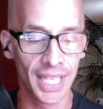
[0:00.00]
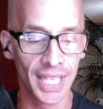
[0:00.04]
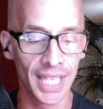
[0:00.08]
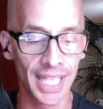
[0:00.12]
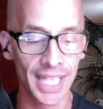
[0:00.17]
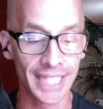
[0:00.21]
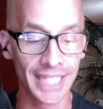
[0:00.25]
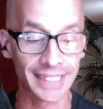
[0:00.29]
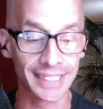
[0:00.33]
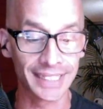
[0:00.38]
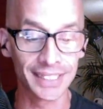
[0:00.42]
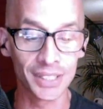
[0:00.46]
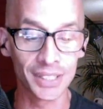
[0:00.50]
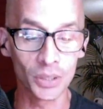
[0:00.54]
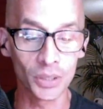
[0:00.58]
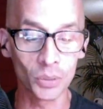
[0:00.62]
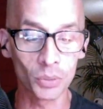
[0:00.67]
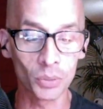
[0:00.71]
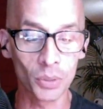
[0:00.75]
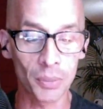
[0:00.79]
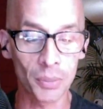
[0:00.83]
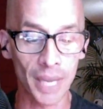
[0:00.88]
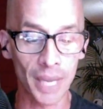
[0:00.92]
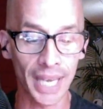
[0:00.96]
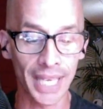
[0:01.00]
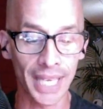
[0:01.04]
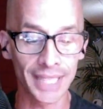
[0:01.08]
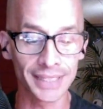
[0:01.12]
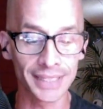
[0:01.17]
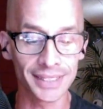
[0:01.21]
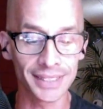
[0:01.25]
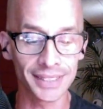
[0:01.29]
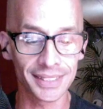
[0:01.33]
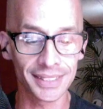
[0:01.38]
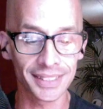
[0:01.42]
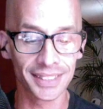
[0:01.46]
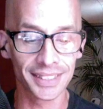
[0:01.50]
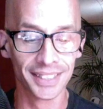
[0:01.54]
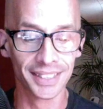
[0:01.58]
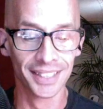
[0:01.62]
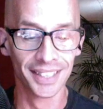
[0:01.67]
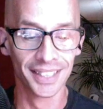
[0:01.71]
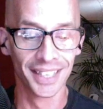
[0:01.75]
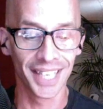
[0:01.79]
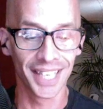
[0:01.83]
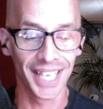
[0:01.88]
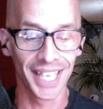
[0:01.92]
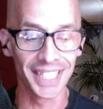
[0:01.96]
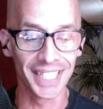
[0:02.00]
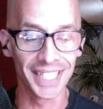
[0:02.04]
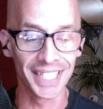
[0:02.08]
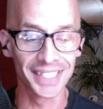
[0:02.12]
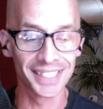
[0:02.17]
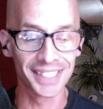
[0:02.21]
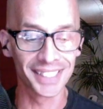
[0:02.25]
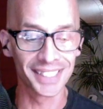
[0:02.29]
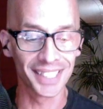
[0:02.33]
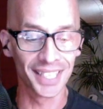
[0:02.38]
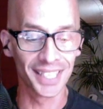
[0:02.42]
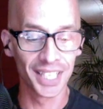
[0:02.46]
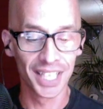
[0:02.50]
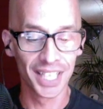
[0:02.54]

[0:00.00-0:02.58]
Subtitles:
It still remains in its